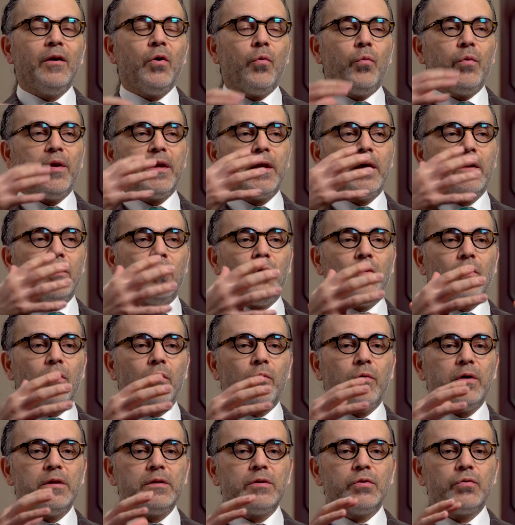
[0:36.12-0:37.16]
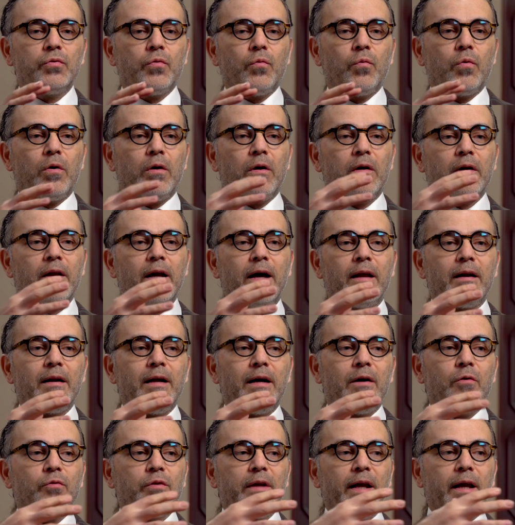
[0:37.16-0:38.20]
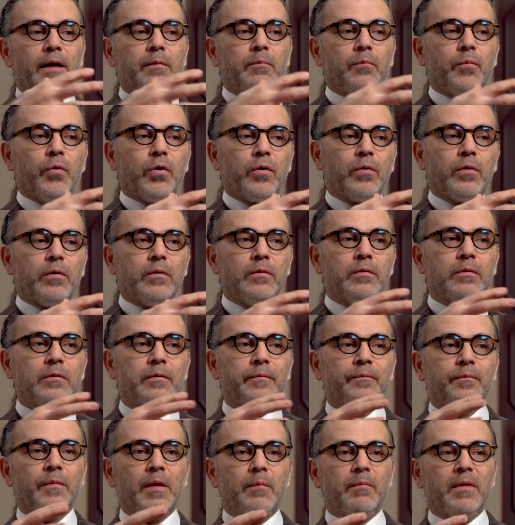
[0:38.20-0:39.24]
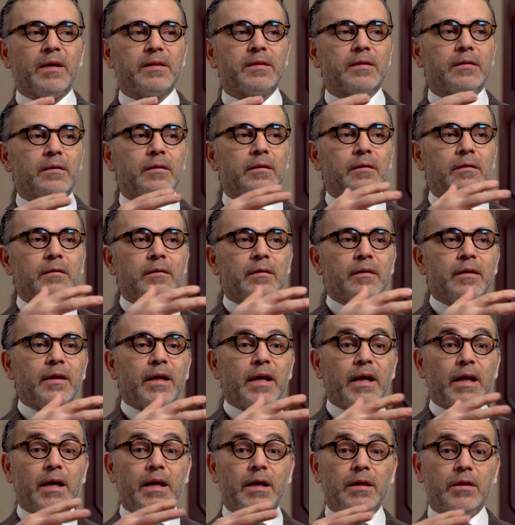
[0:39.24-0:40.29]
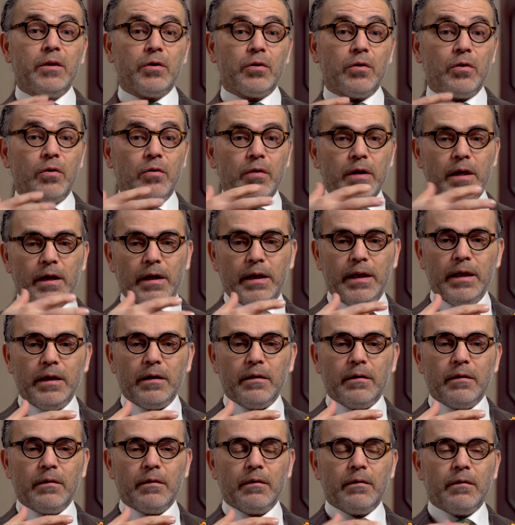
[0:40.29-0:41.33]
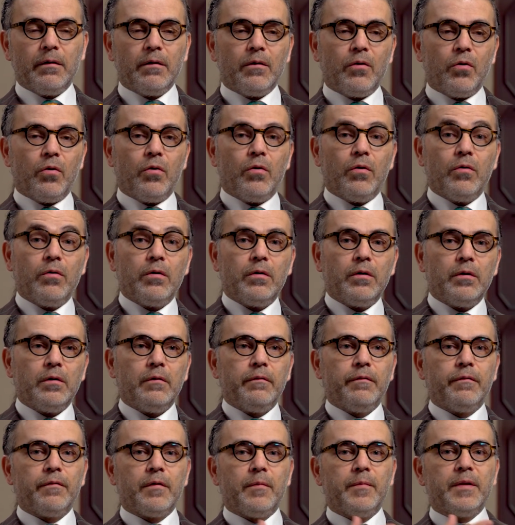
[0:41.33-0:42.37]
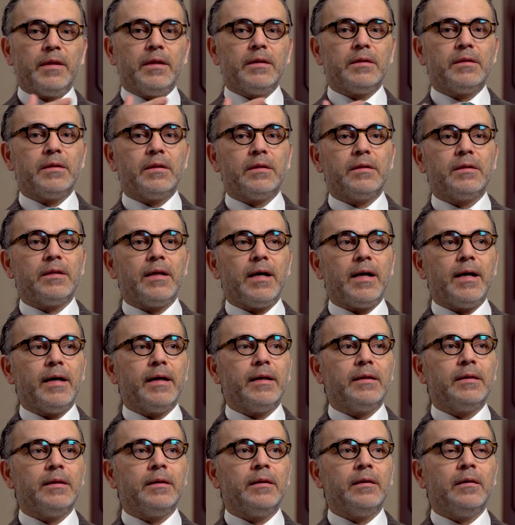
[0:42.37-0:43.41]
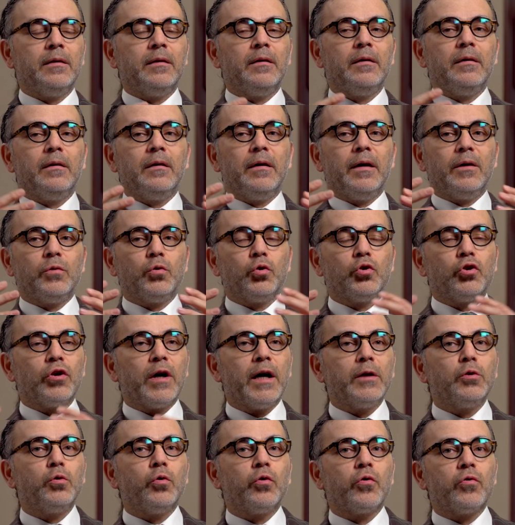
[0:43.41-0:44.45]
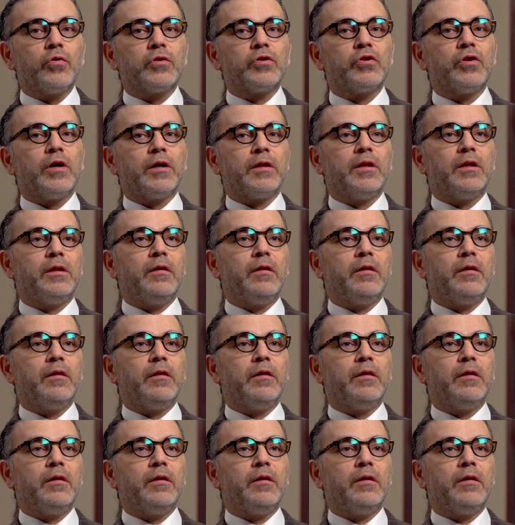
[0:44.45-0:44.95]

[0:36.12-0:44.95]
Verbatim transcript: we can always work around and borrow muscle either locally or from a distant side to try to reconstruct the